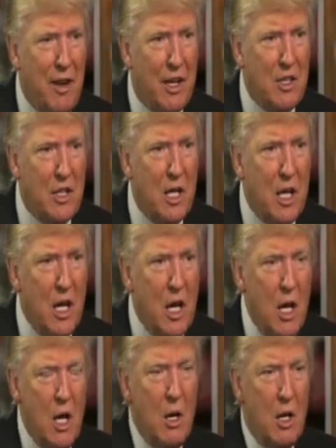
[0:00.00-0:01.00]
I want to get it
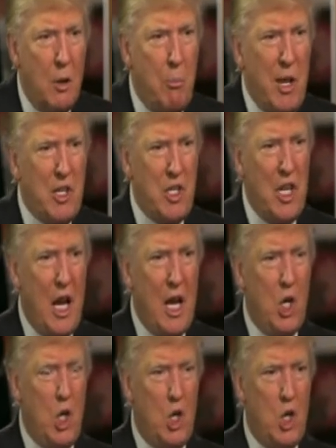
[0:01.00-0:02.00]
fixed.
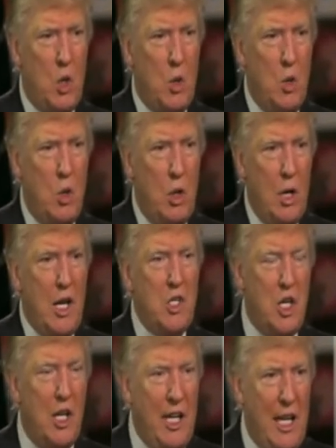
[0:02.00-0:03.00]
The best thing I could
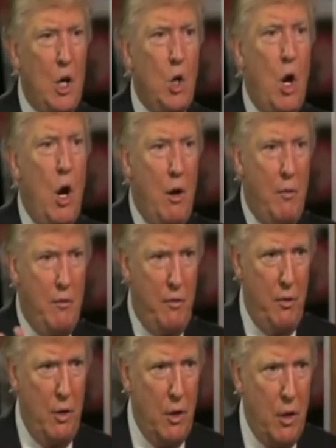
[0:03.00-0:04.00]
do as the
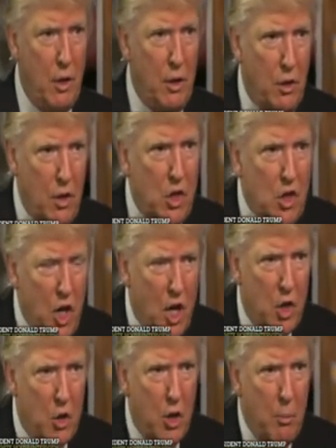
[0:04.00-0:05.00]
leader of
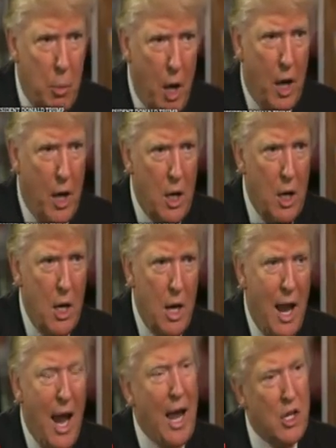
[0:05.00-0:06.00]
this
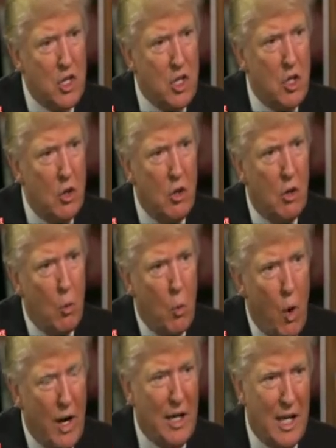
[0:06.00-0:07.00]
country, but
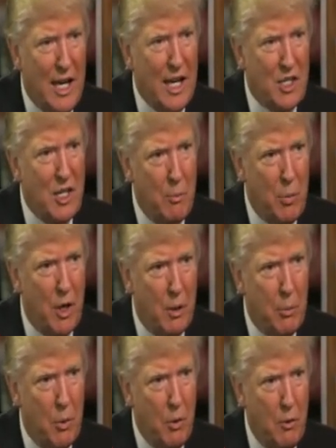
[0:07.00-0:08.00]
as wanting
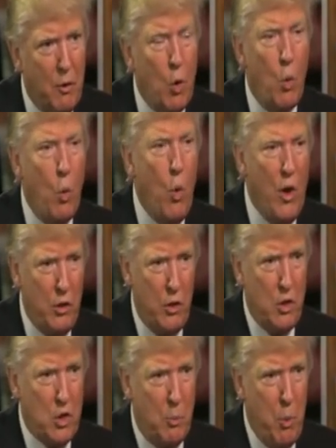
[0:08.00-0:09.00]
to get something
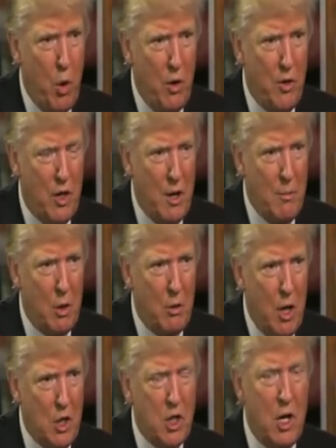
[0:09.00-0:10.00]
approved with
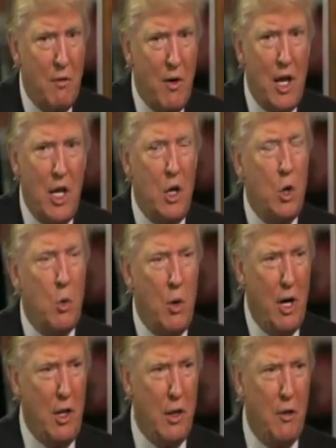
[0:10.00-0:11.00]
support of the Democrats,
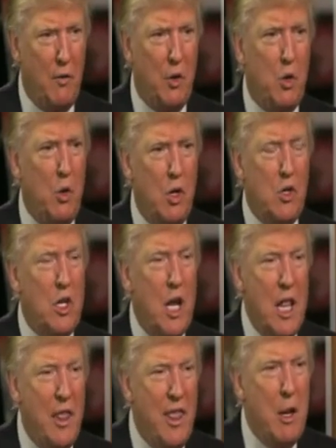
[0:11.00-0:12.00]
if I didn't do
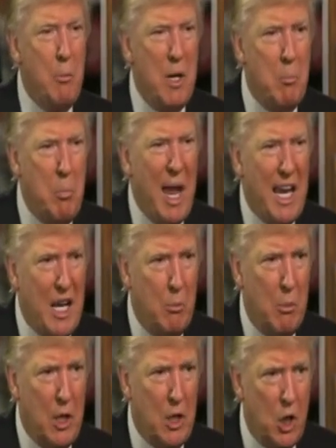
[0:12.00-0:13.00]
anything for 2 years,
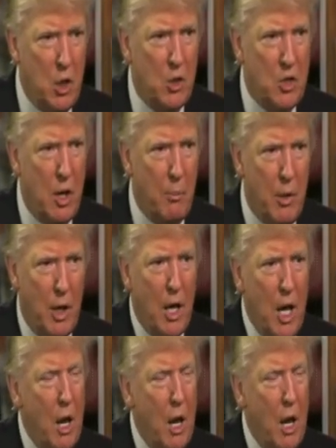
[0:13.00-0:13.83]
they'd be begging me to do